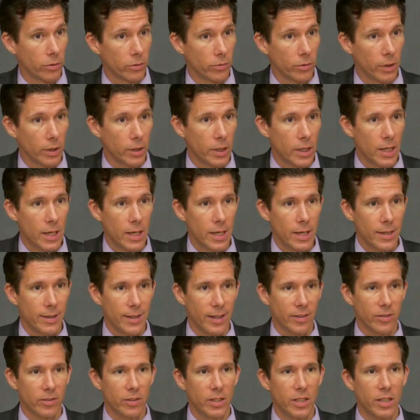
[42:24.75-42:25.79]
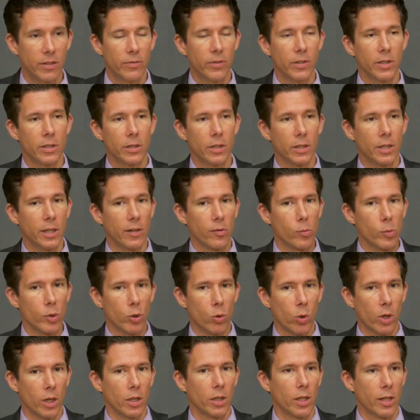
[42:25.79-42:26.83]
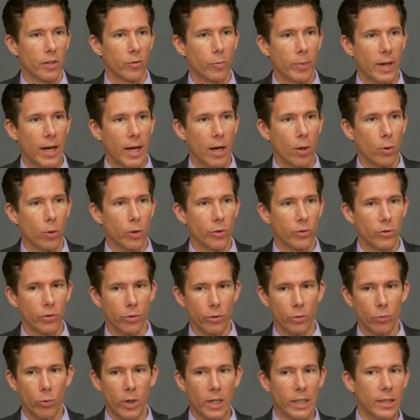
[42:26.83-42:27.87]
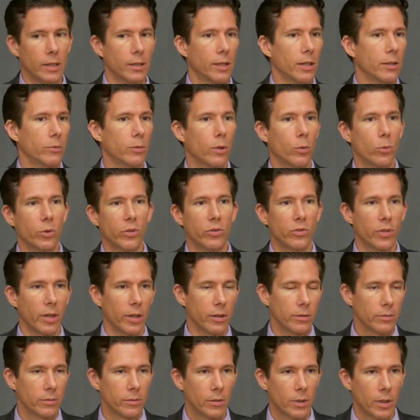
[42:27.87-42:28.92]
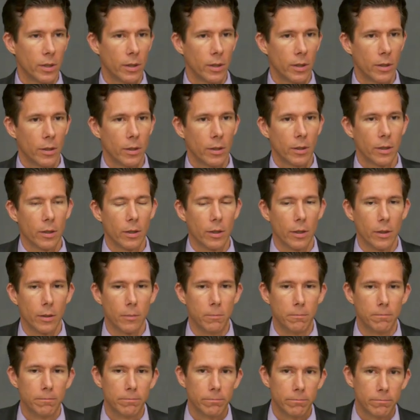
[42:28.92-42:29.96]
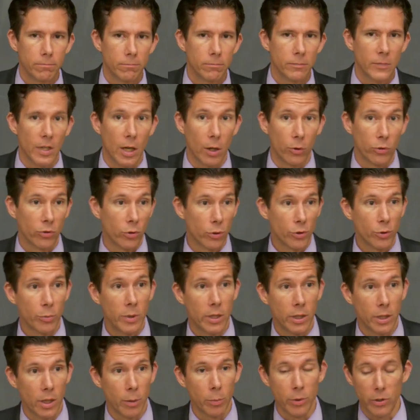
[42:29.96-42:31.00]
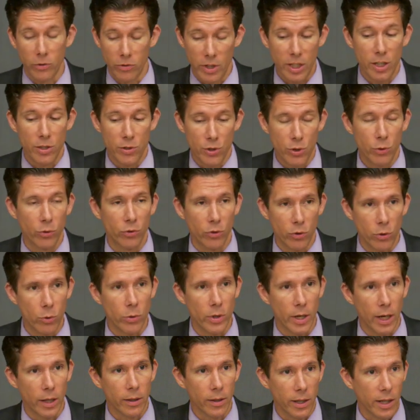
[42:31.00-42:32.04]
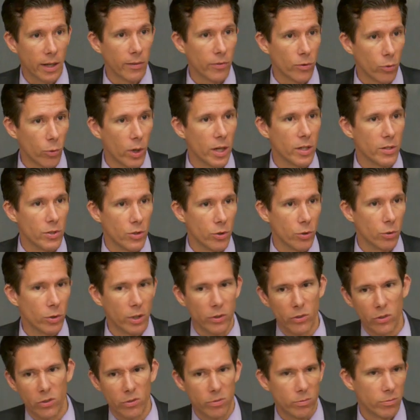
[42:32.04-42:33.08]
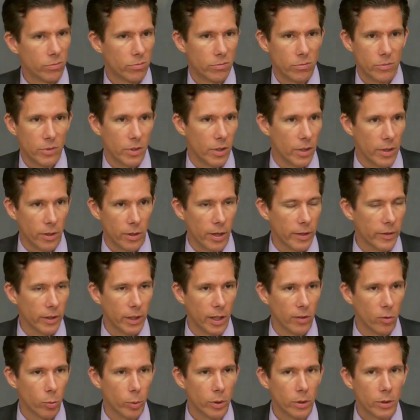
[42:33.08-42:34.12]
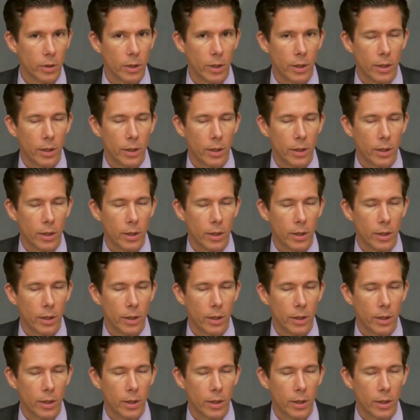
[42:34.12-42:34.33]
Right? That's giving the government quite a lot of power to regulate what we say. Um, now, social media companies, they can choose to do that. They have the right to because they're not the government.